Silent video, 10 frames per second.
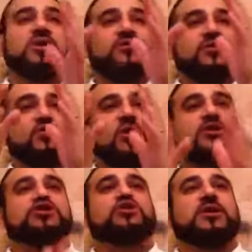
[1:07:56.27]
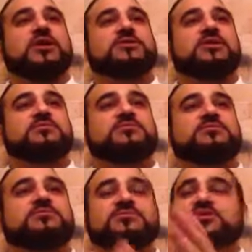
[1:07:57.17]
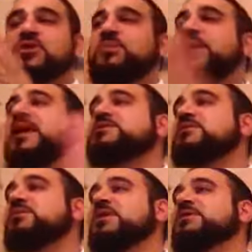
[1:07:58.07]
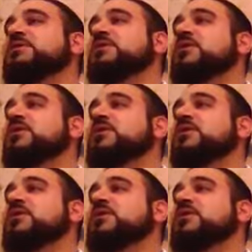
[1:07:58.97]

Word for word: If you want Judaism, Shabbat has to be it.